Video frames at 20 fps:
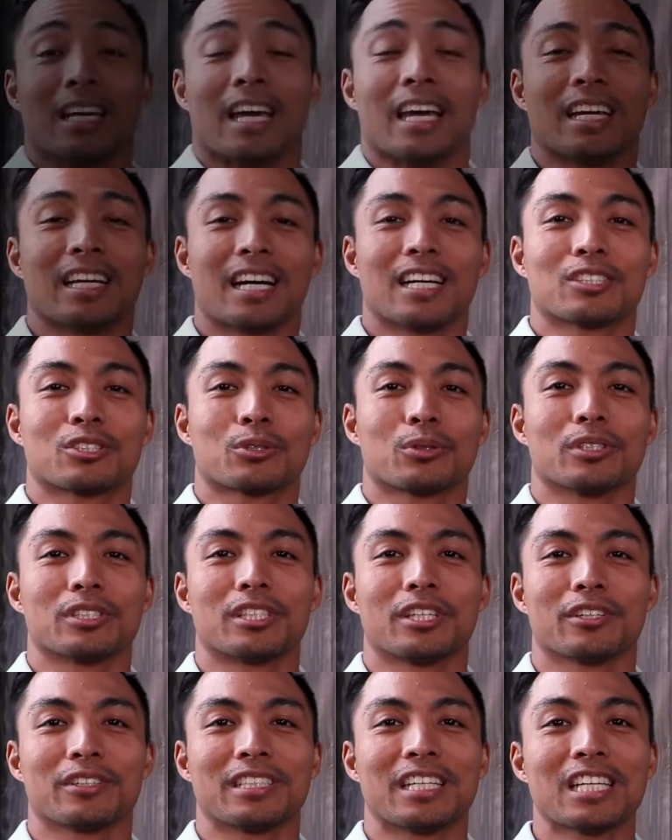Hey guys,
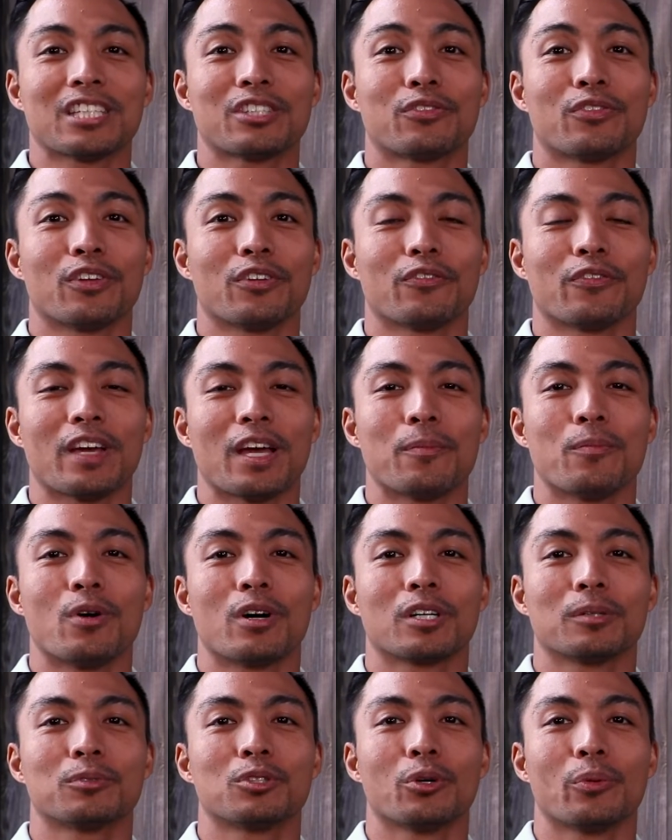Chris here, Yes.Fit fam.
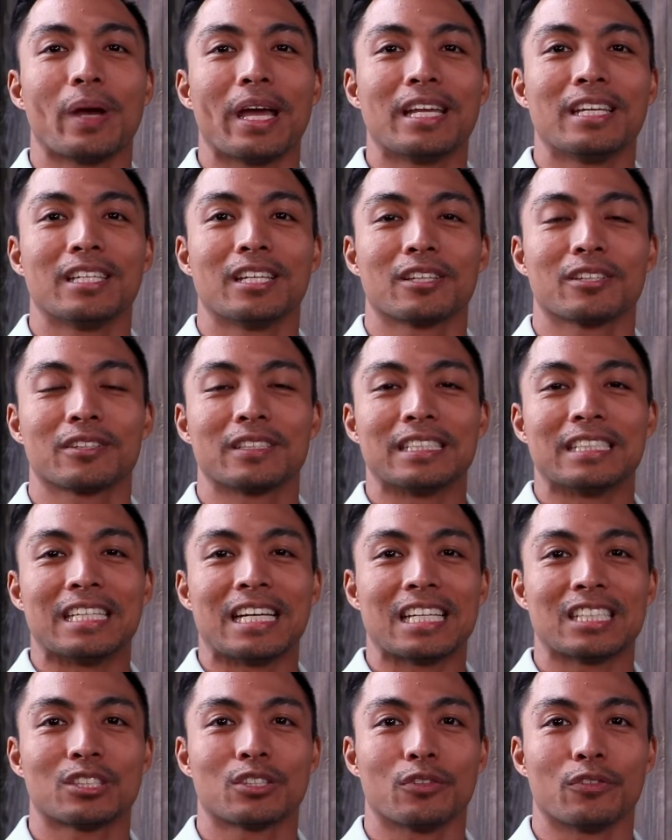Welcome to another
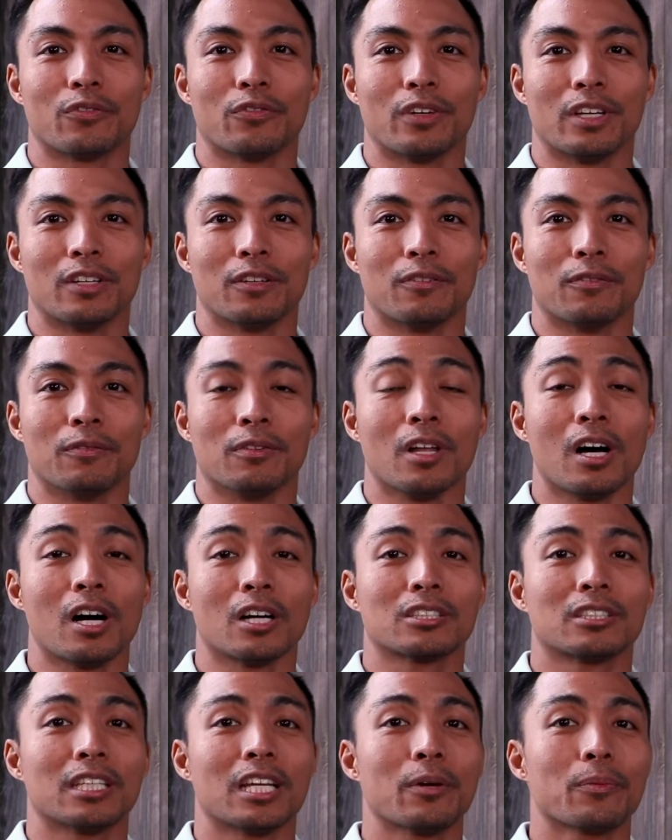Yes.Fit
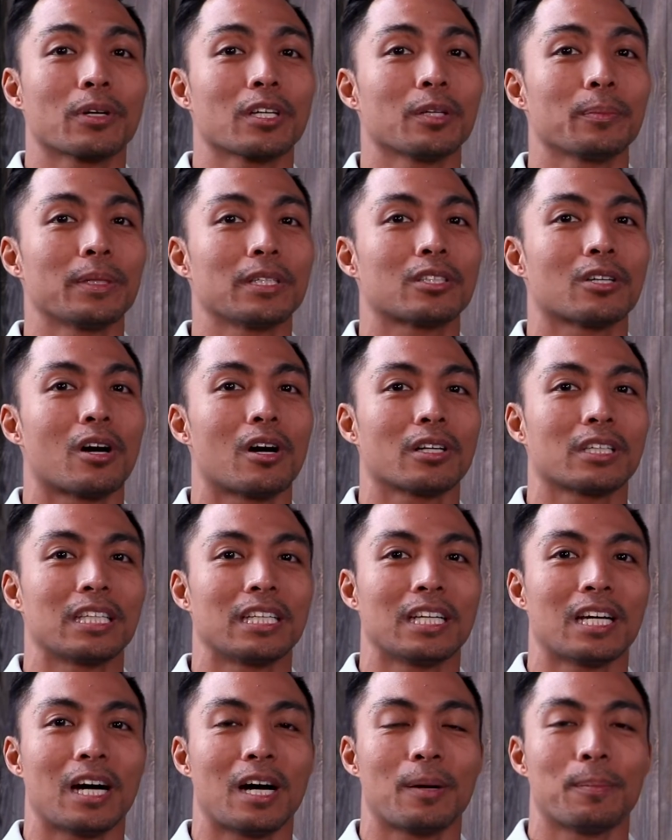vlog. Today we're going to be
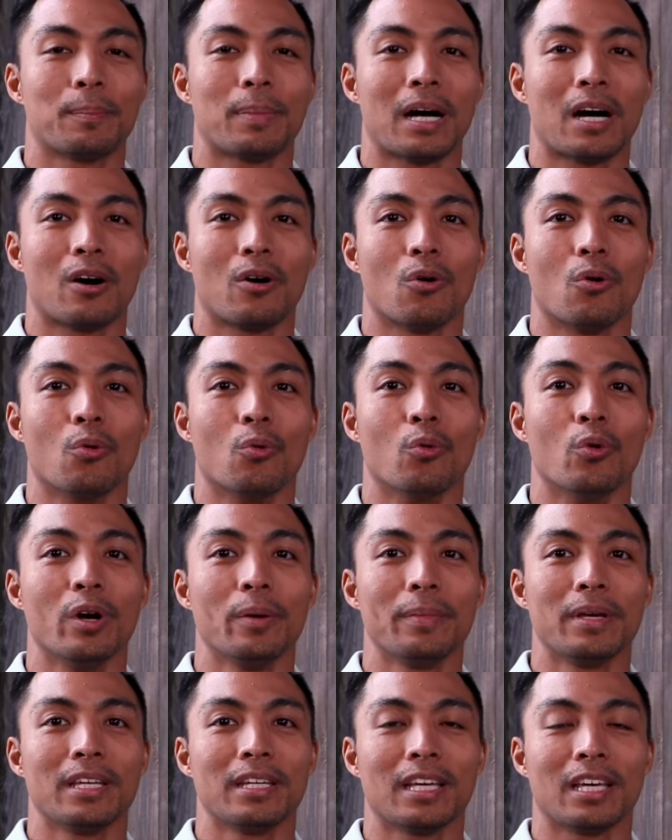talking about
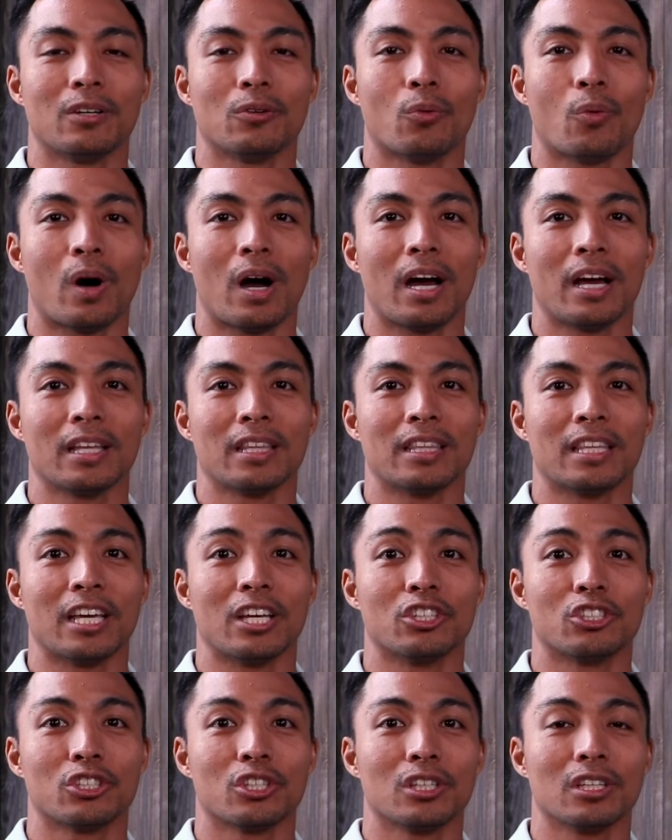women and why
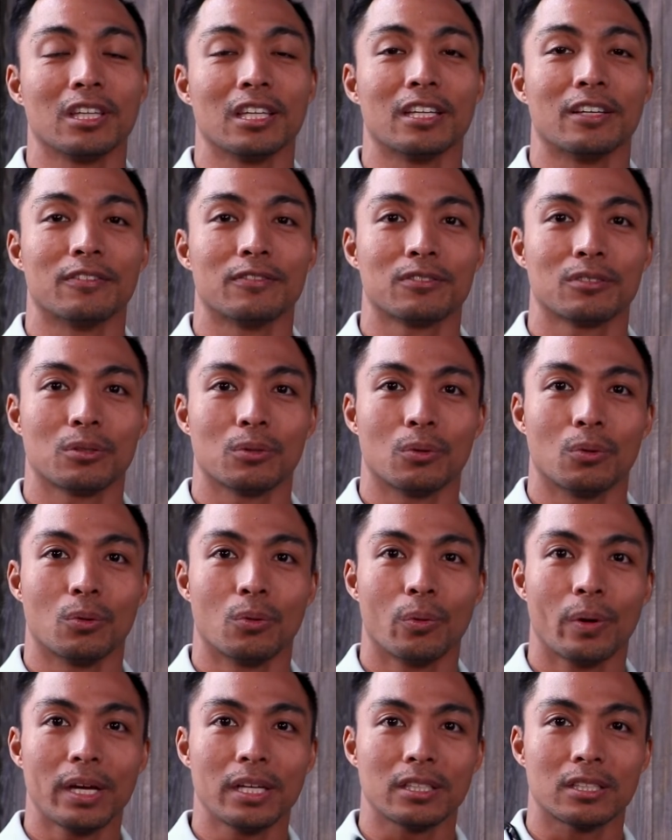they should lift
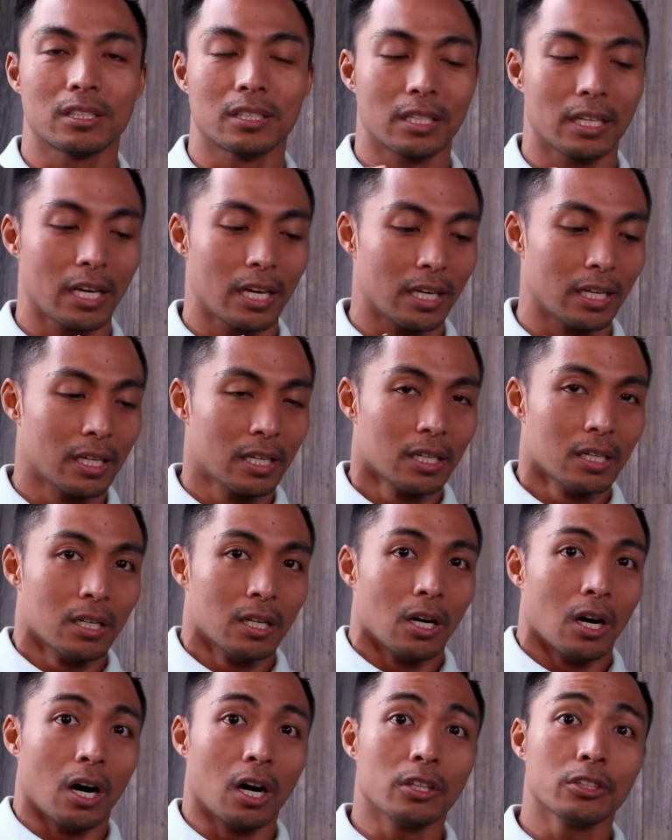weights. Today
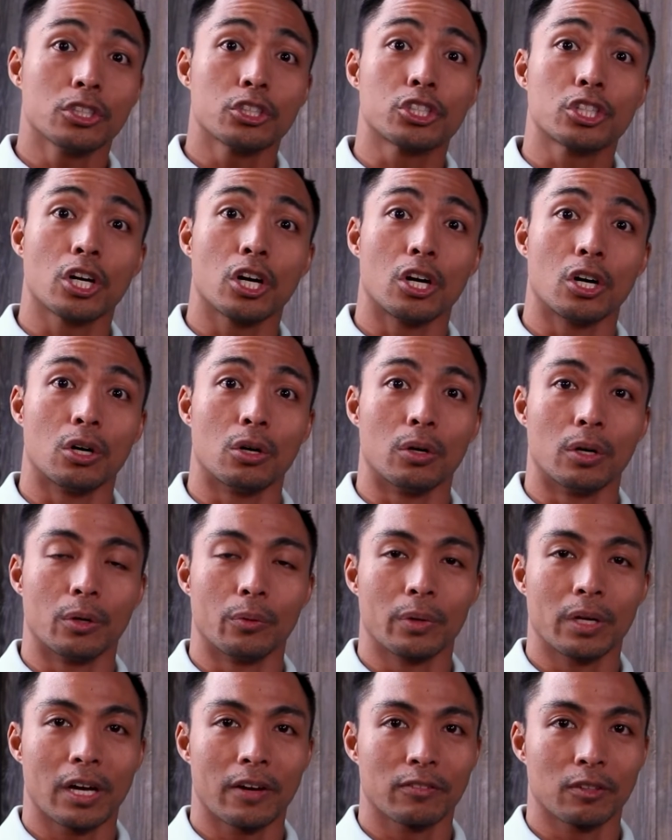on the show,
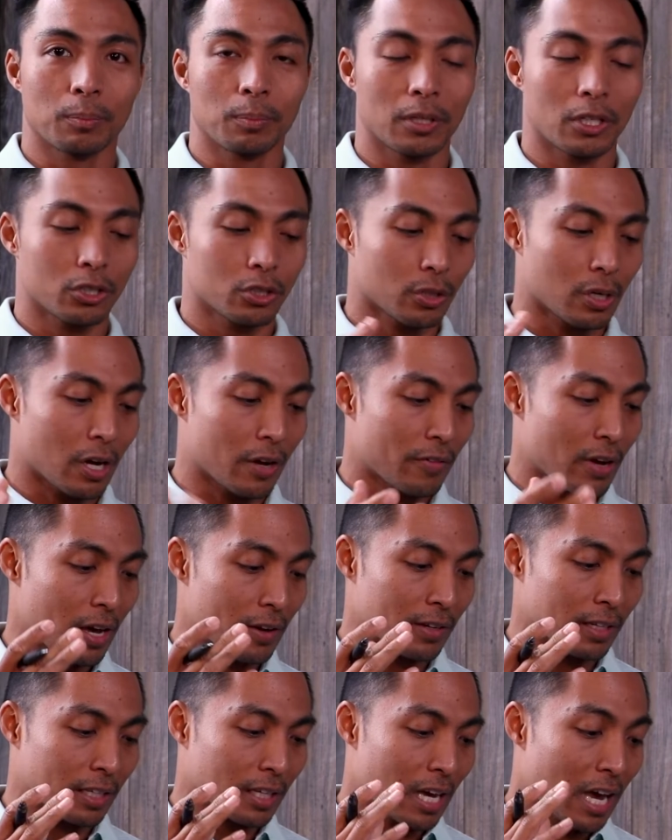we have the pleasure of
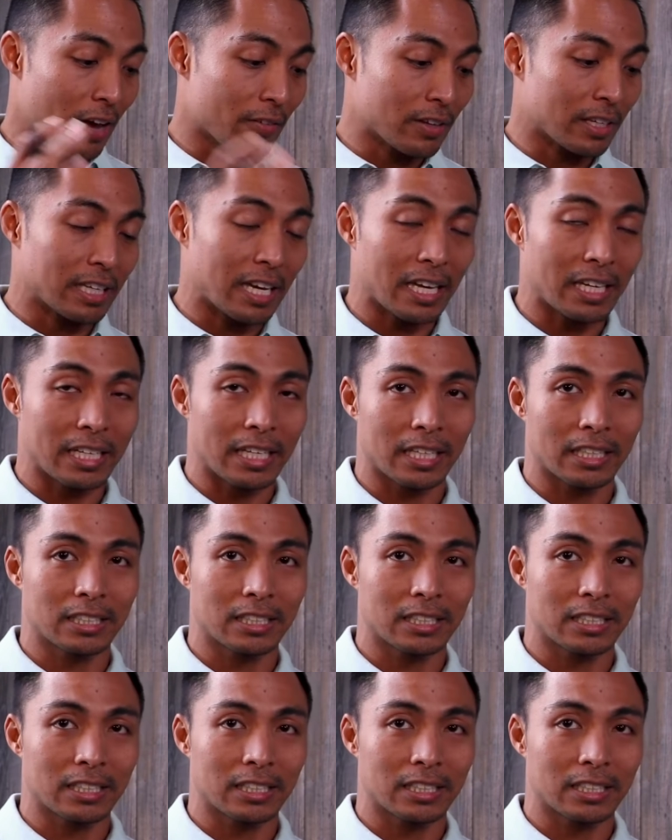having Katie